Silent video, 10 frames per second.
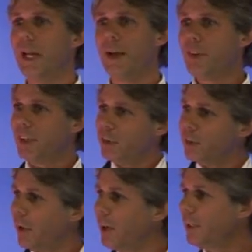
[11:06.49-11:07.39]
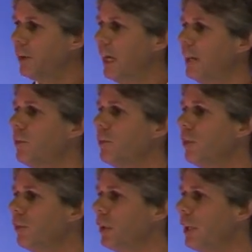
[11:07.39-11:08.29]
Everything's fine. You're ahead of
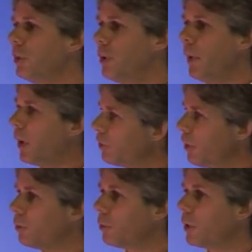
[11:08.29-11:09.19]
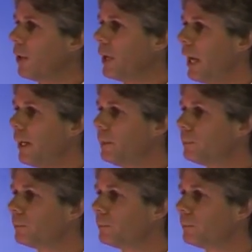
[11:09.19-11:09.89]
schedule. Your milestones are all okay.